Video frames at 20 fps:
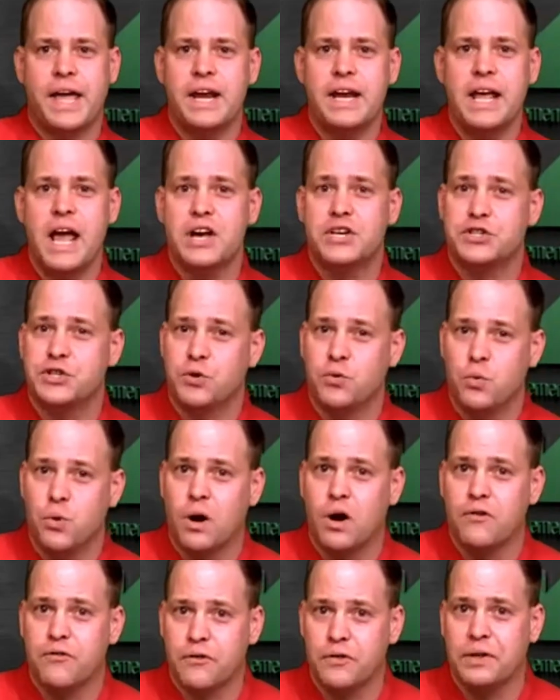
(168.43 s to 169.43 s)
any extra
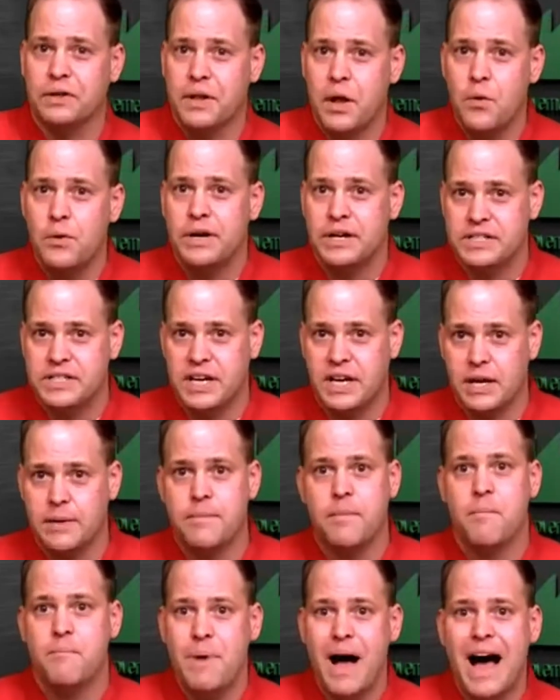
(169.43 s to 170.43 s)
work for the loading
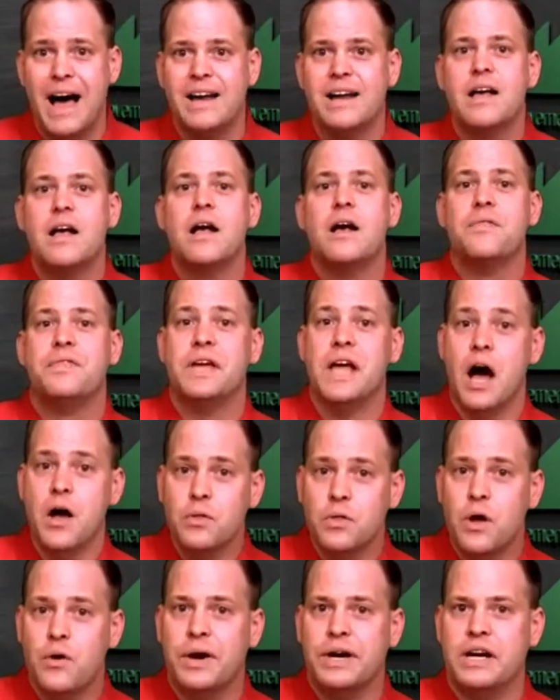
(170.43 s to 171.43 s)
team, but the
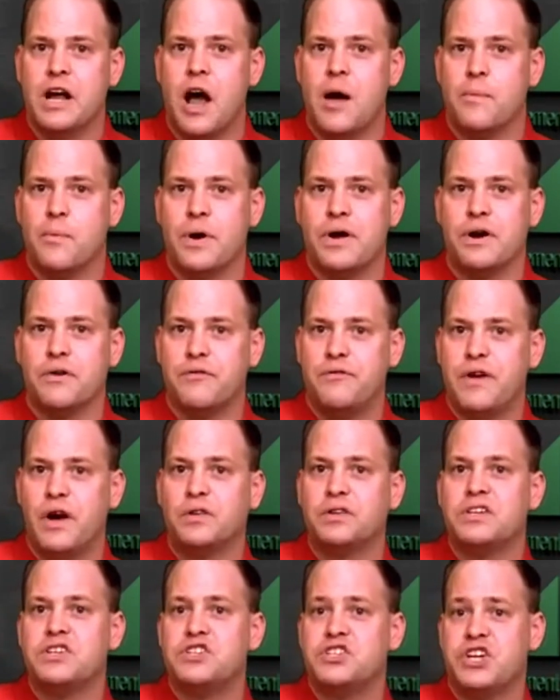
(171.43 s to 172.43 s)
unloading operator
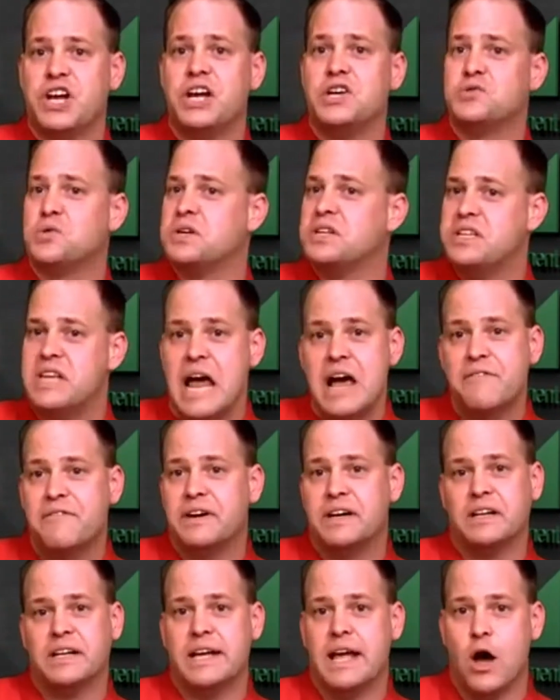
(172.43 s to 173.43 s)
felt this change would
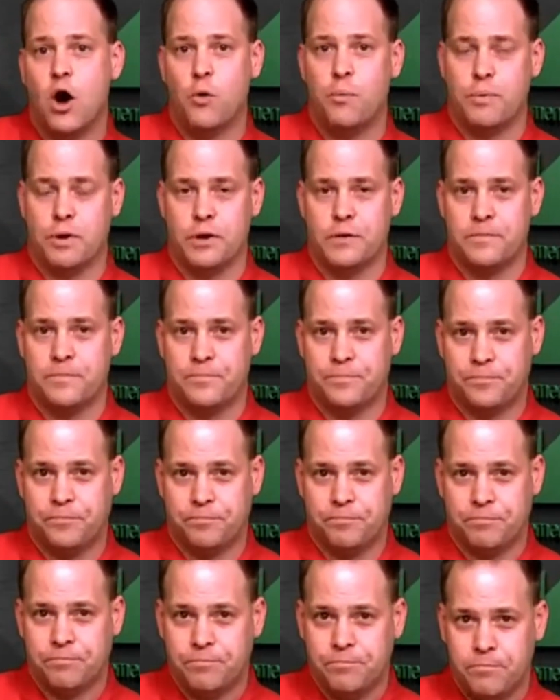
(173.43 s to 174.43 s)
definitely help her.
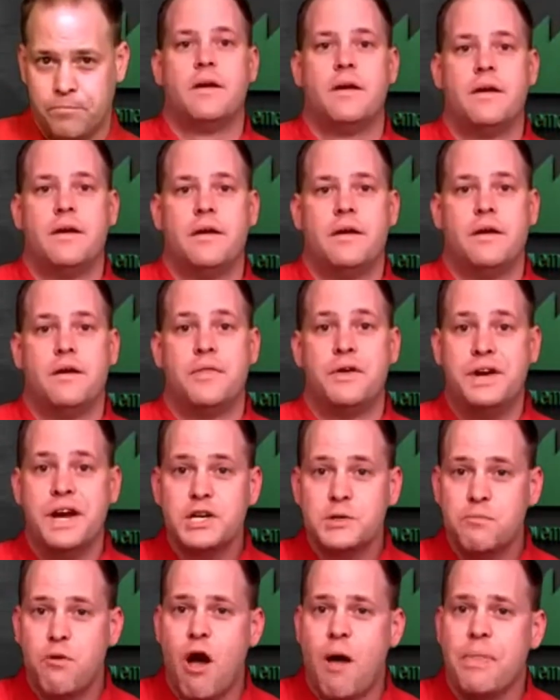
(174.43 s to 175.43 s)
The
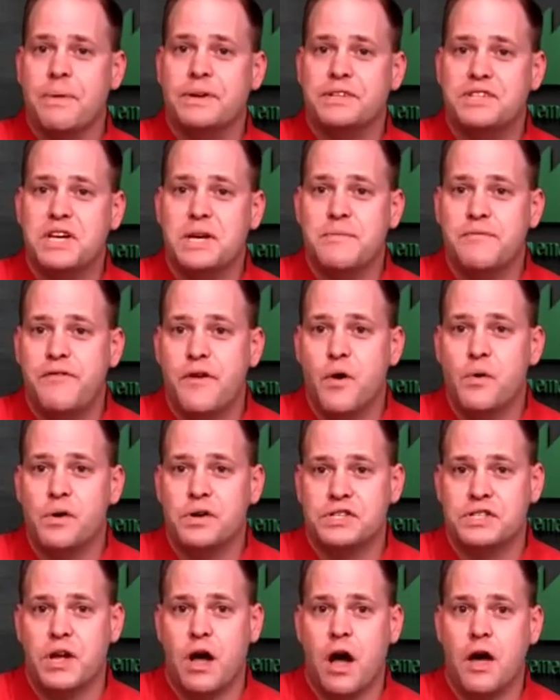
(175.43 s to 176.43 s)
next problem the team
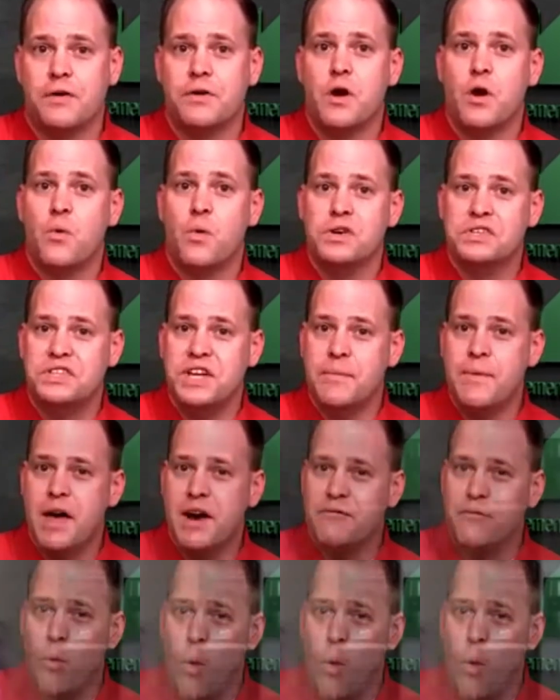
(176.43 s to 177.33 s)
focused on was the amount of